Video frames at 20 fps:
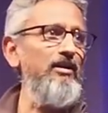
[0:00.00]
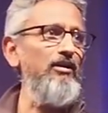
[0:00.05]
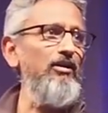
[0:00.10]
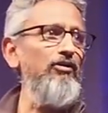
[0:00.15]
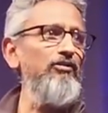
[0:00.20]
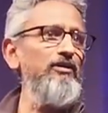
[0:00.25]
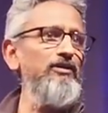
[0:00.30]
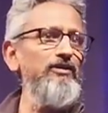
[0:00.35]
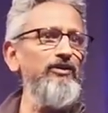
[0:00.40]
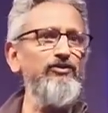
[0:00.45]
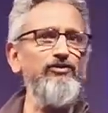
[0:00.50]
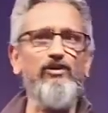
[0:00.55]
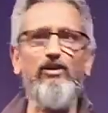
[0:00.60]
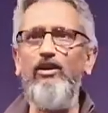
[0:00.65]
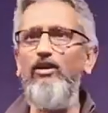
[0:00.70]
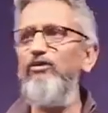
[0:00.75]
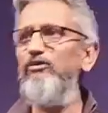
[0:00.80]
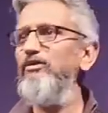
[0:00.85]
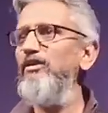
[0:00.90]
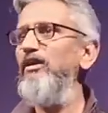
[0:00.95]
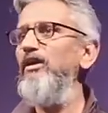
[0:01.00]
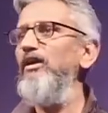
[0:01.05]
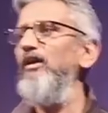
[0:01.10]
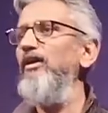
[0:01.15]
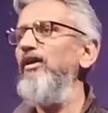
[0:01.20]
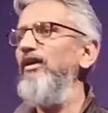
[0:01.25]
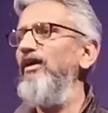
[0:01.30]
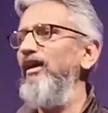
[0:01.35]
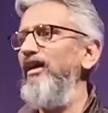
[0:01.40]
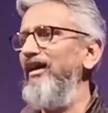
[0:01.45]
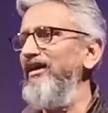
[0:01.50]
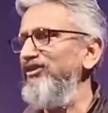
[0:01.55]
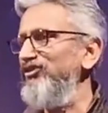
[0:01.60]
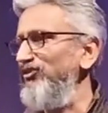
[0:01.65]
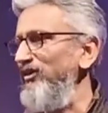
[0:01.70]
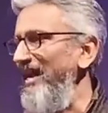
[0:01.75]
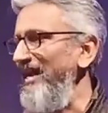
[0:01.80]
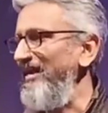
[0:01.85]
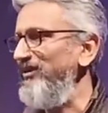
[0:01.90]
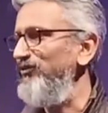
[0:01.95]
around in this crowd.
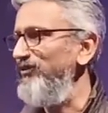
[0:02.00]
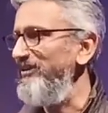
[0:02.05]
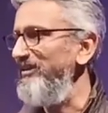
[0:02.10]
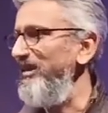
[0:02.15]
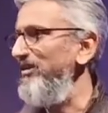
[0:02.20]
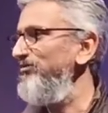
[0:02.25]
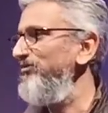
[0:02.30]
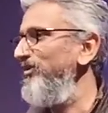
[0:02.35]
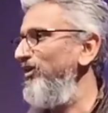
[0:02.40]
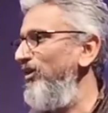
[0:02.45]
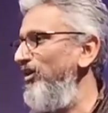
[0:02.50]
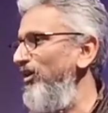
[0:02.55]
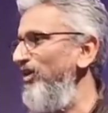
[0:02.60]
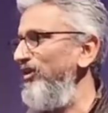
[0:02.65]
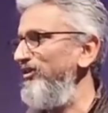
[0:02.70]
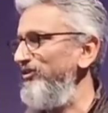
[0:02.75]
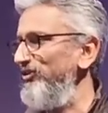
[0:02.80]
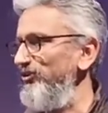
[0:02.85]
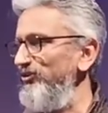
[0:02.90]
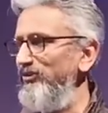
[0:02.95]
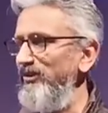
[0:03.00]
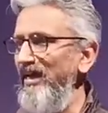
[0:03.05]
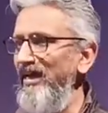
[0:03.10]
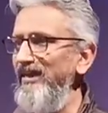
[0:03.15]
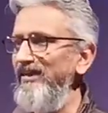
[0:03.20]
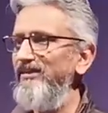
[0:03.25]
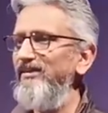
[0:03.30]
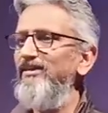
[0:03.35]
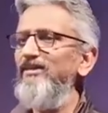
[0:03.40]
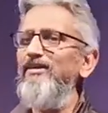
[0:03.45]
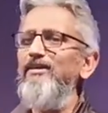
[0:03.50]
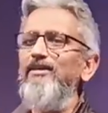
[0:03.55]
Interact with them all through night.